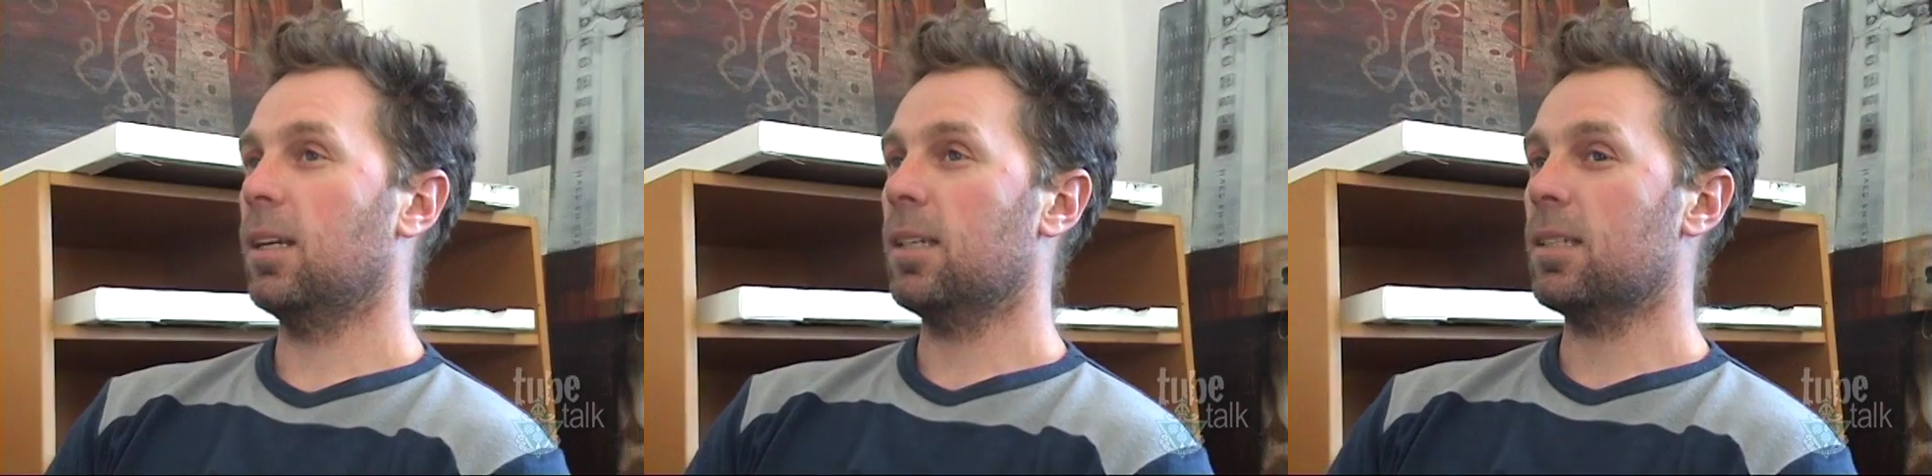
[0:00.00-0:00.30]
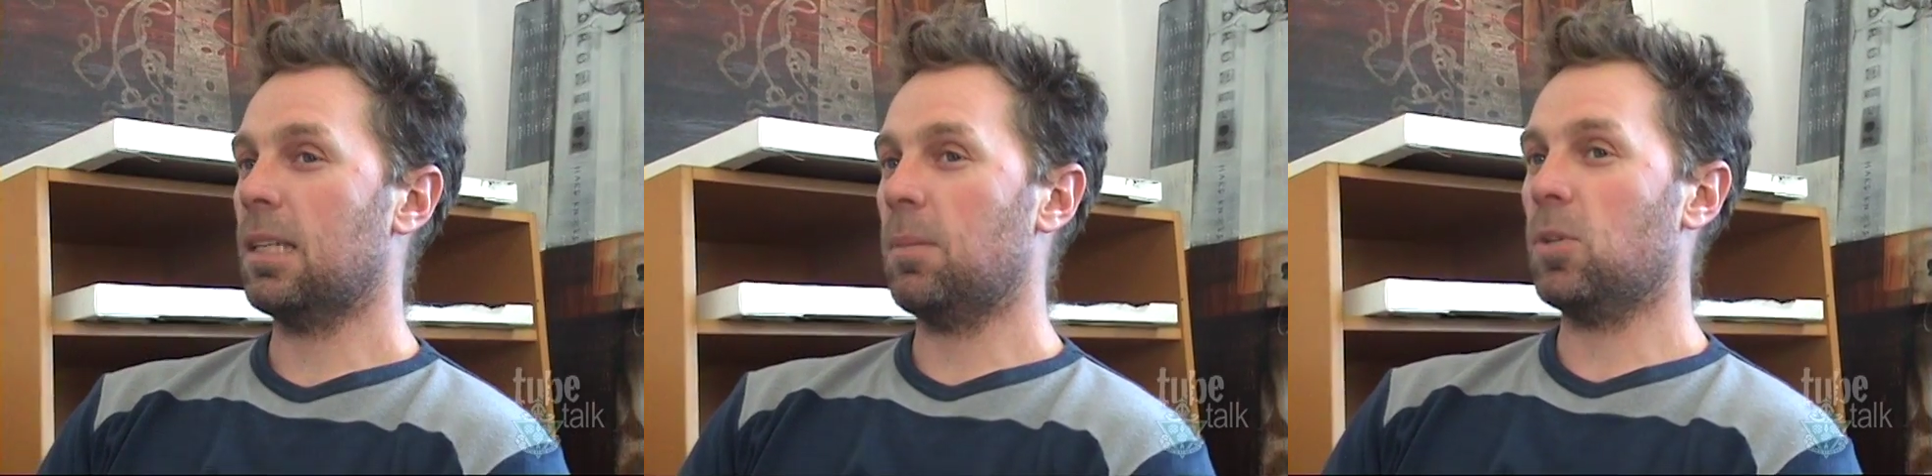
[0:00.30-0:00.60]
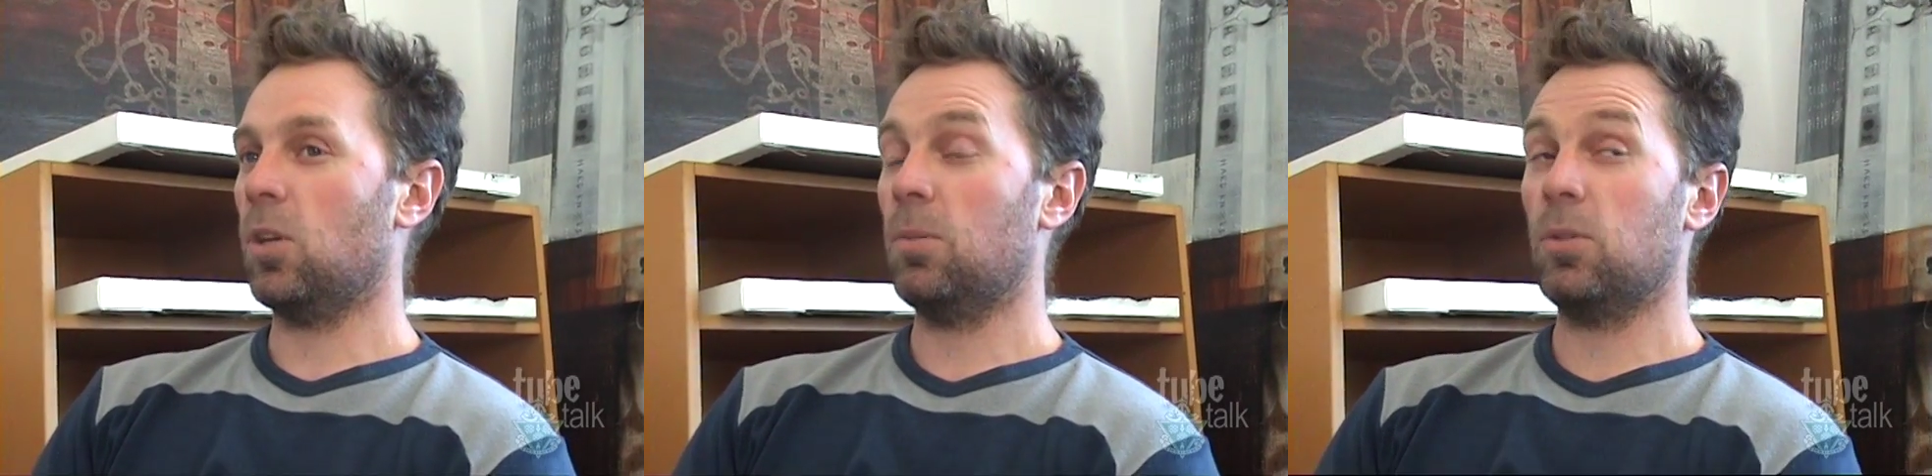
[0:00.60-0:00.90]

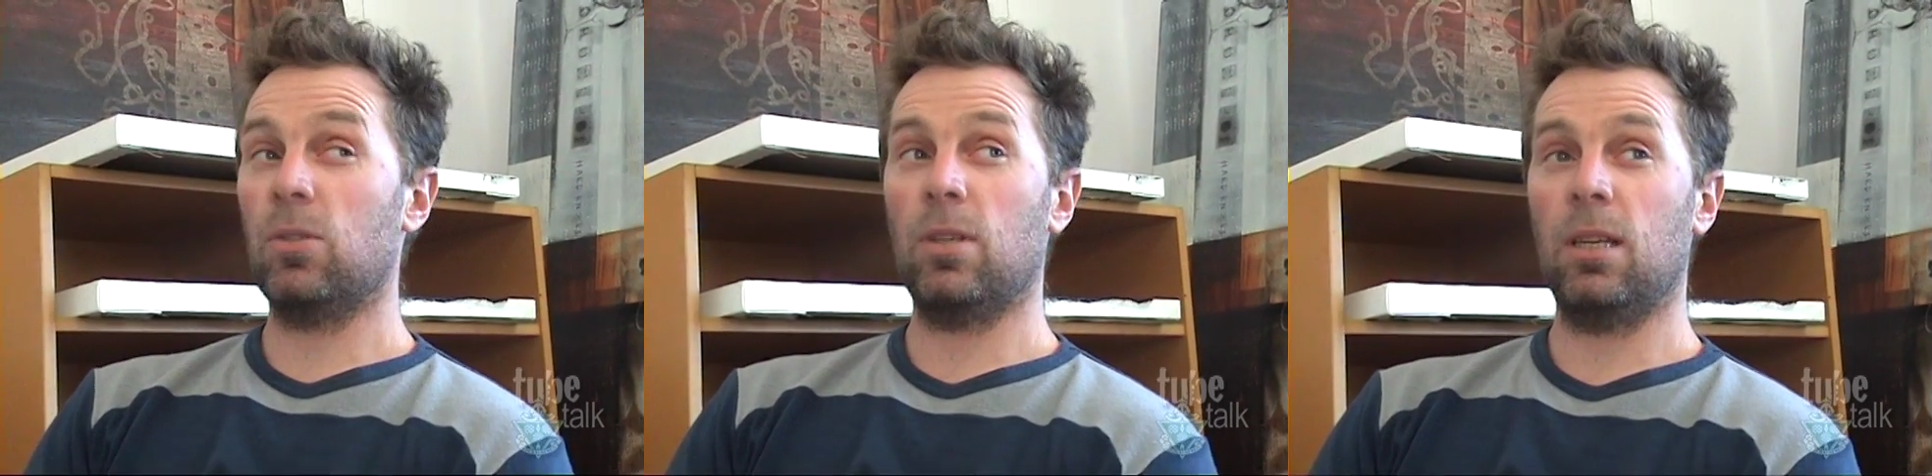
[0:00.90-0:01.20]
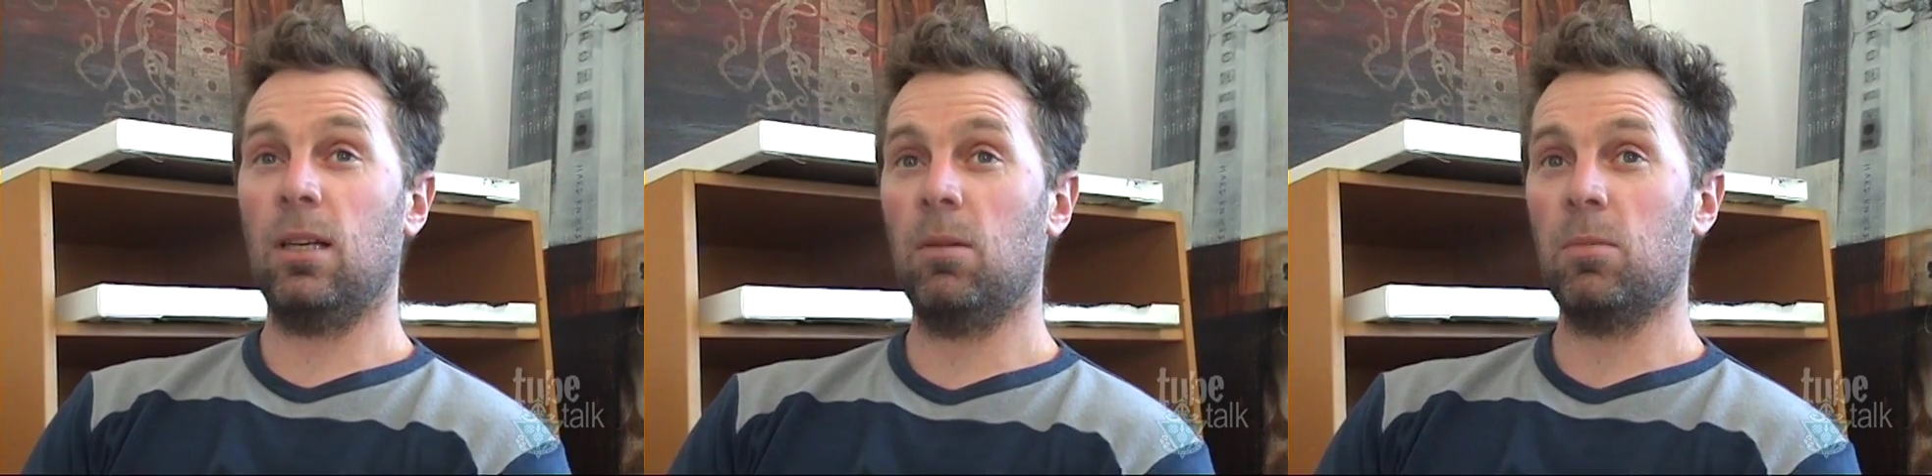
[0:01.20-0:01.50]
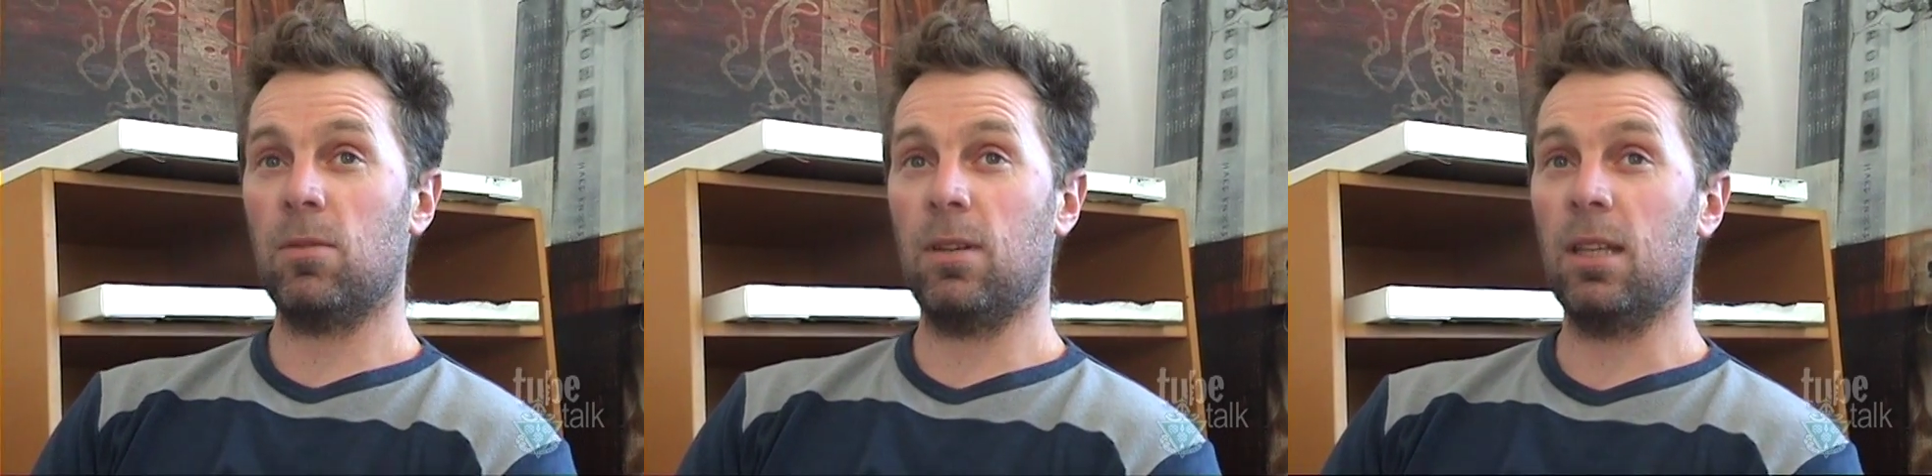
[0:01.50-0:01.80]
sometimes you need a
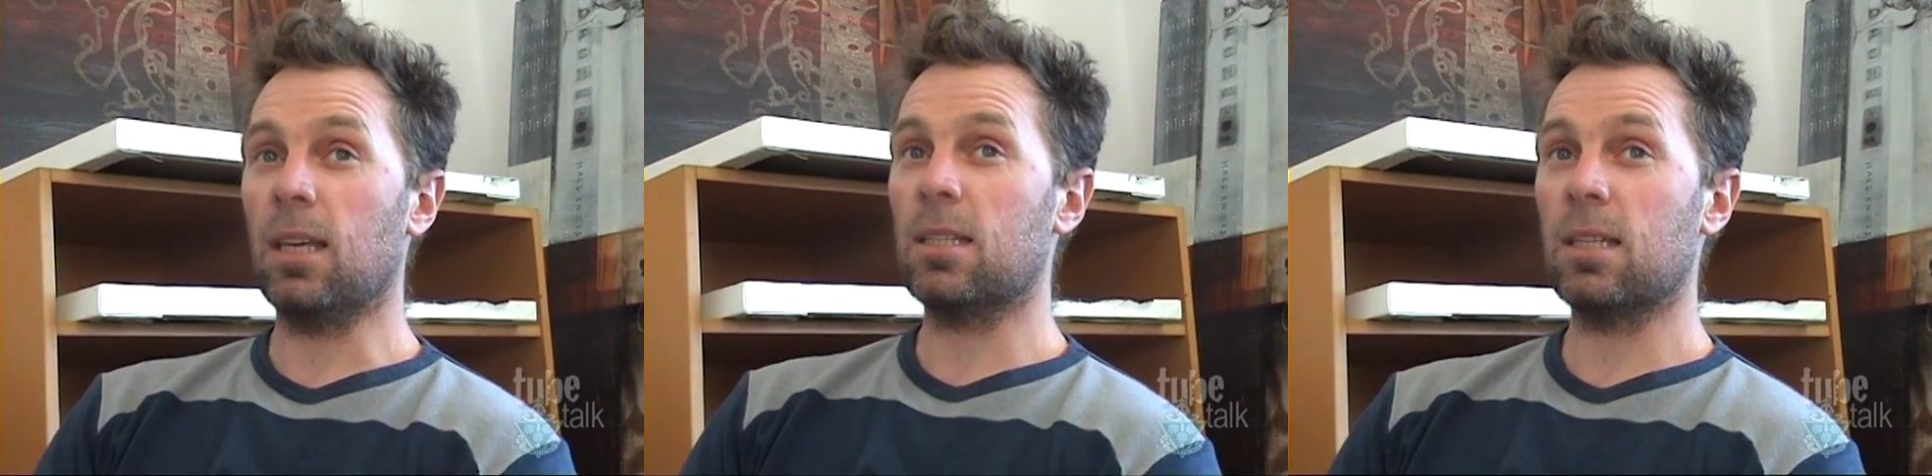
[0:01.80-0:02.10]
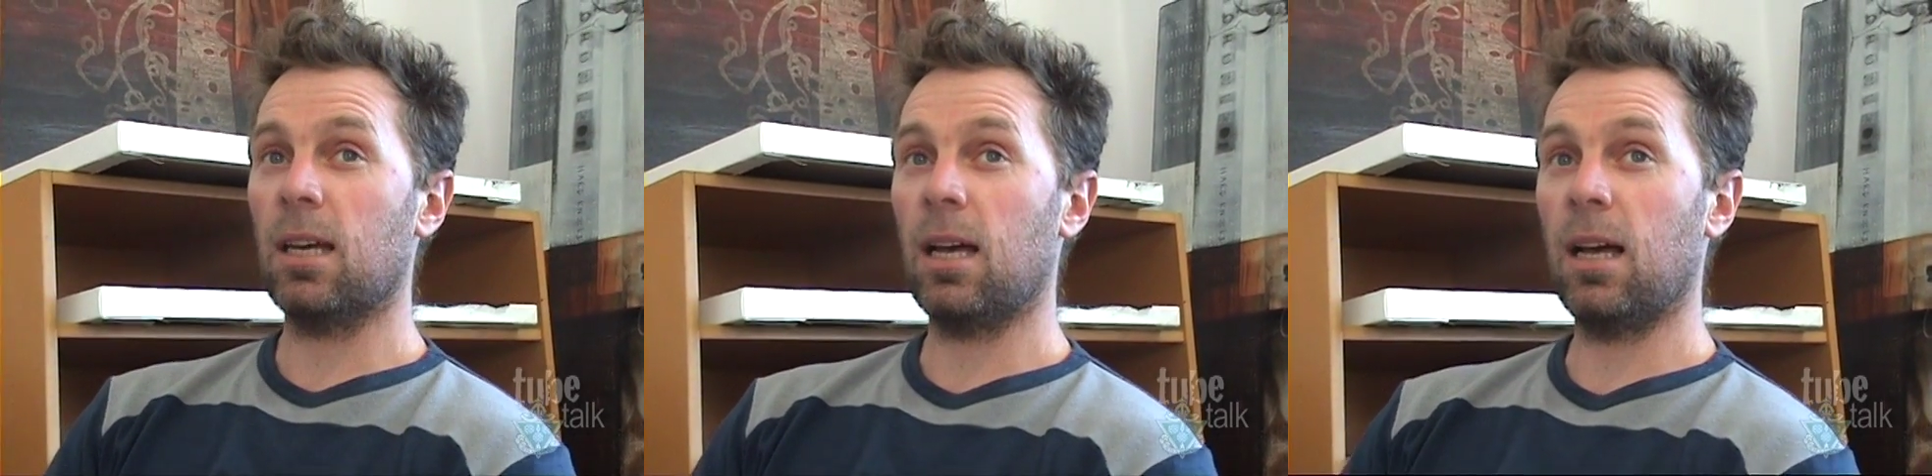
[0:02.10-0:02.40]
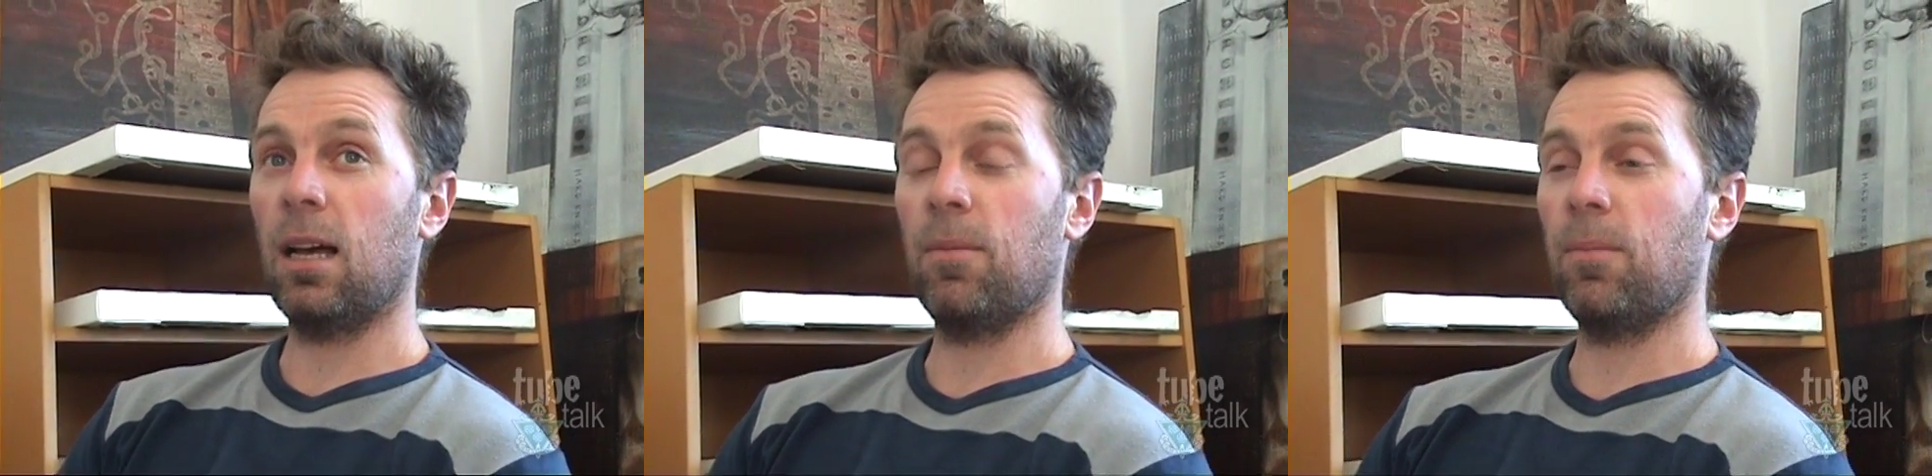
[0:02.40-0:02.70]
glimpse of it there to,
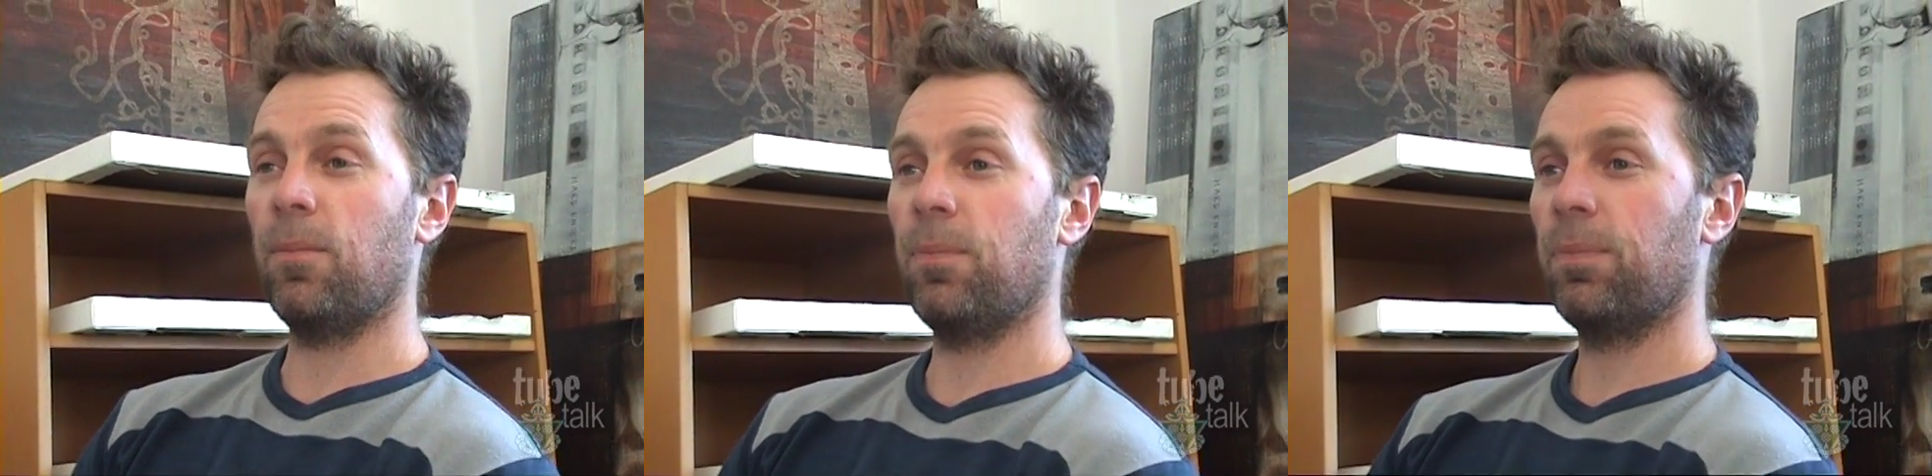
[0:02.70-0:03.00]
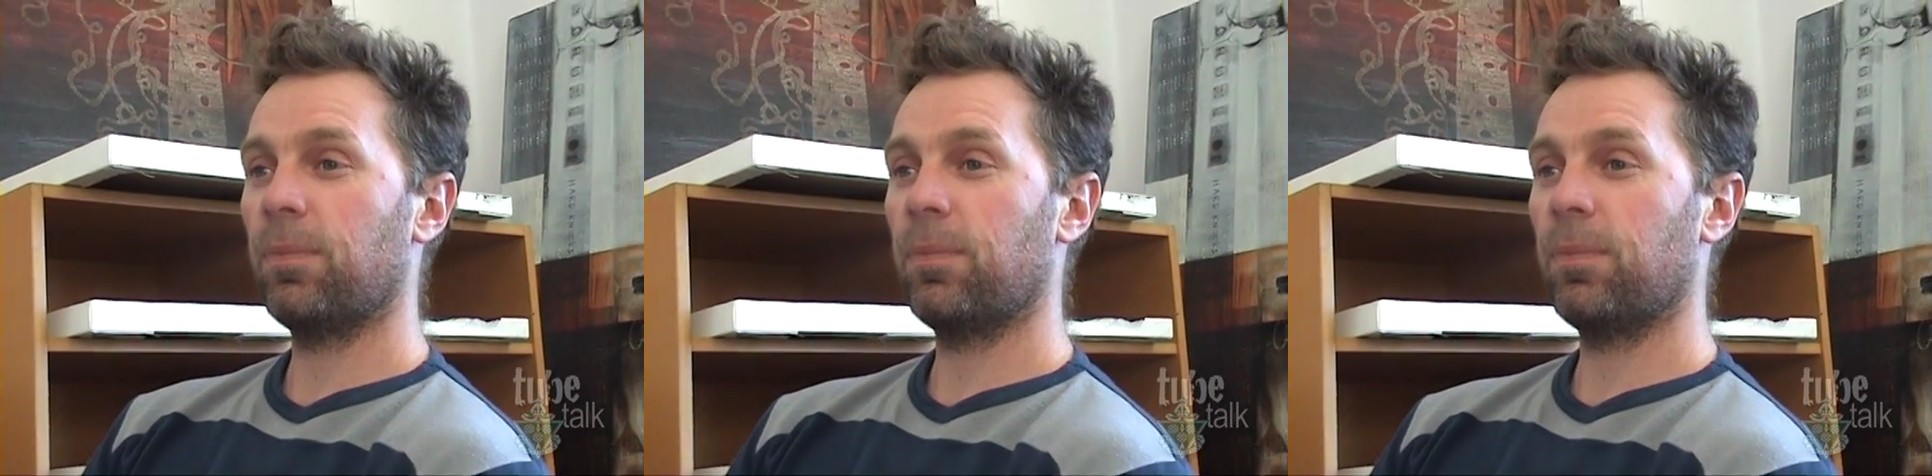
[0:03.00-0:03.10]
um,